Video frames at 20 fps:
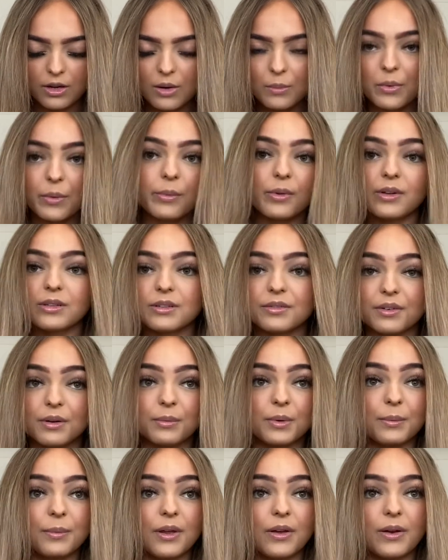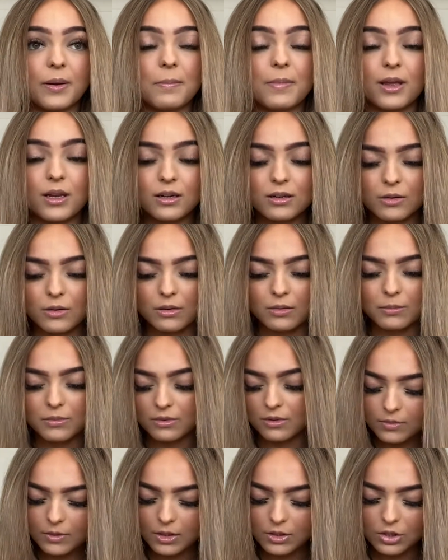Probably because I'm not been wearing makeup.
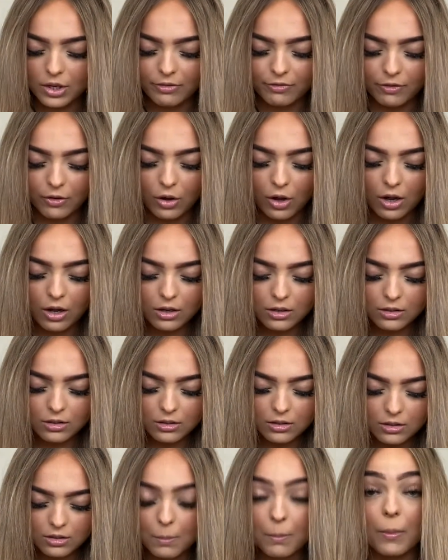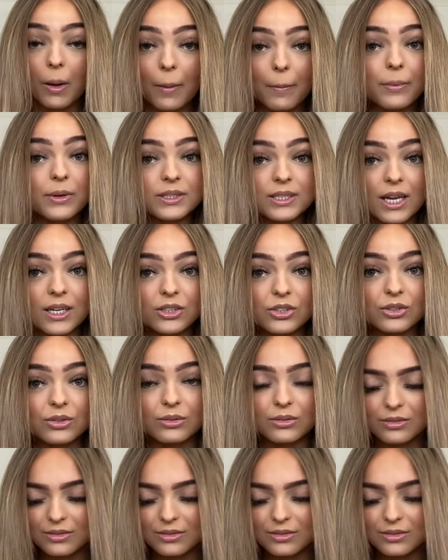So I forgot my potential.